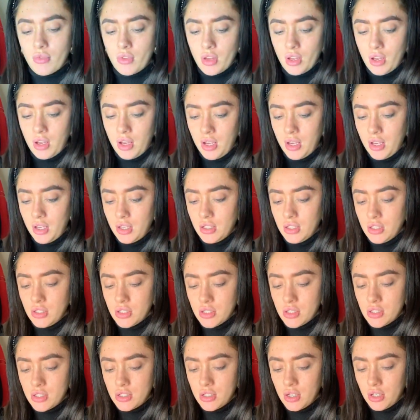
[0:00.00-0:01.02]
and
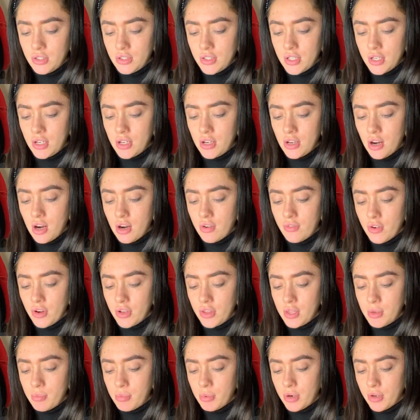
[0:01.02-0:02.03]
just start to carve out
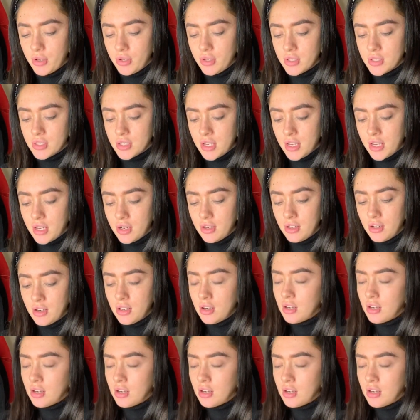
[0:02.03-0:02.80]
the brows then.